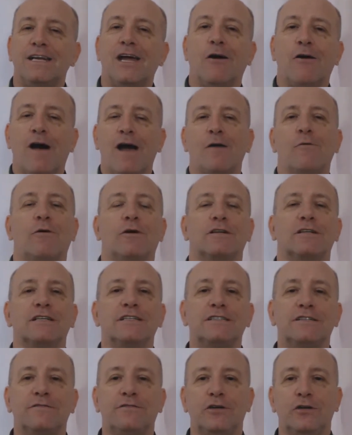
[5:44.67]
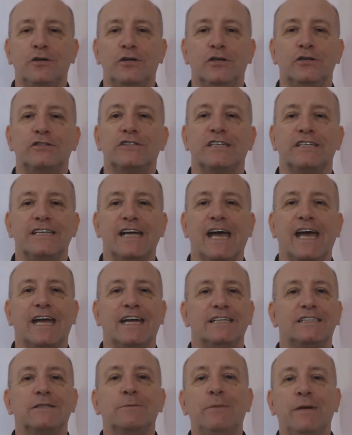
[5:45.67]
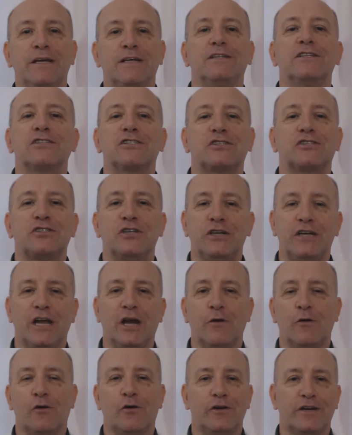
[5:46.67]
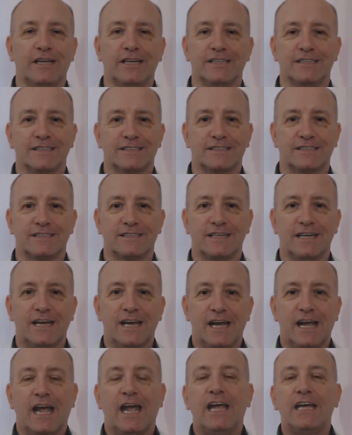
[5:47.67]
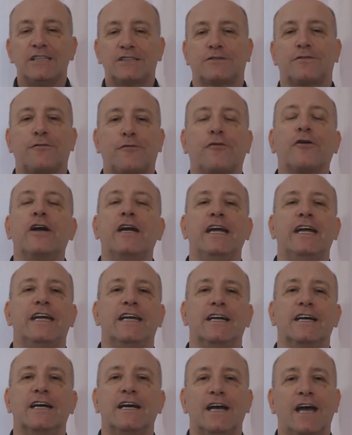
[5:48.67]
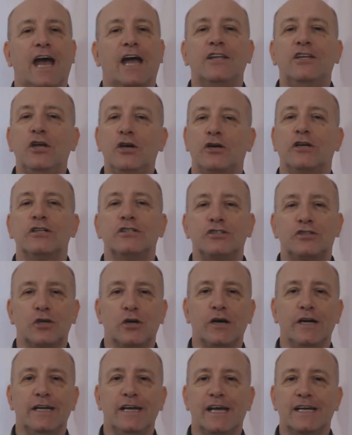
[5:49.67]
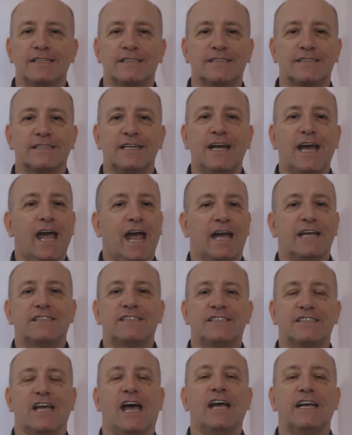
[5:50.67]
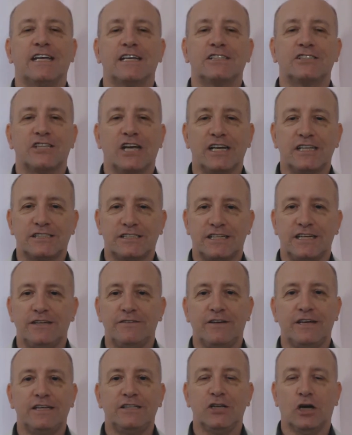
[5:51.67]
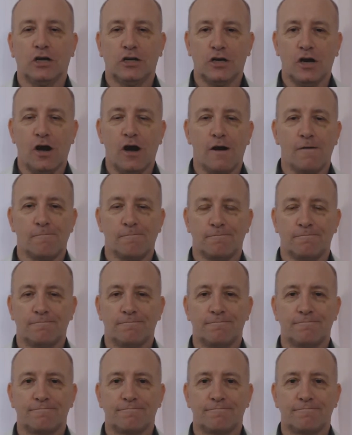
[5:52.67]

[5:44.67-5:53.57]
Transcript: Now I want to interview you today to be in the studio audience. It's free, and you can join us at Psychic Jayc T V dot com.